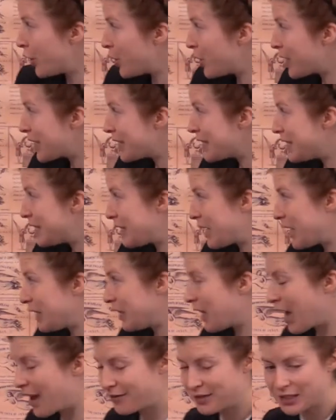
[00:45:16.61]
So you can see
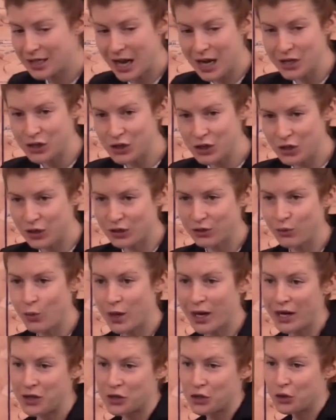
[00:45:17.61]
LifeSite News of
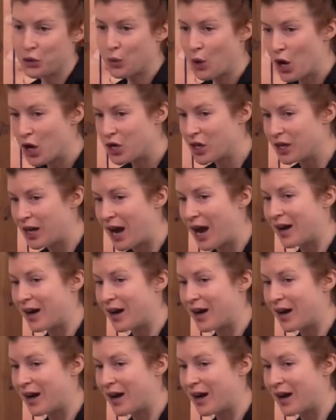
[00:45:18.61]
what I just quoted